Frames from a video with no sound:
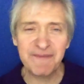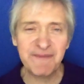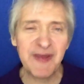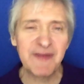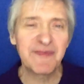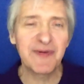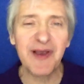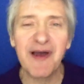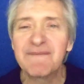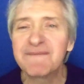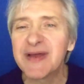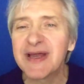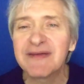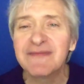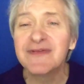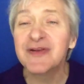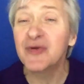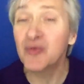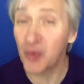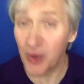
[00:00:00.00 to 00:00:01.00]
people up
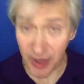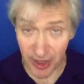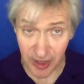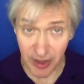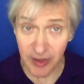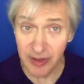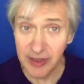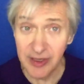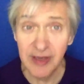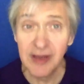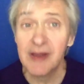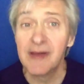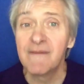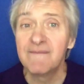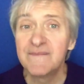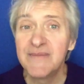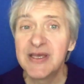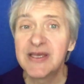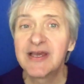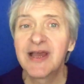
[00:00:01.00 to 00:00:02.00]
everywhere
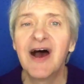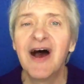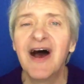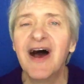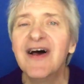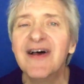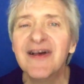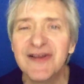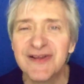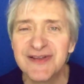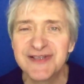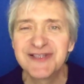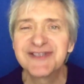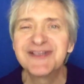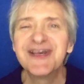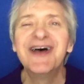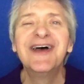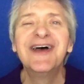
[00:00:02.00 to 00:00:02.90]
because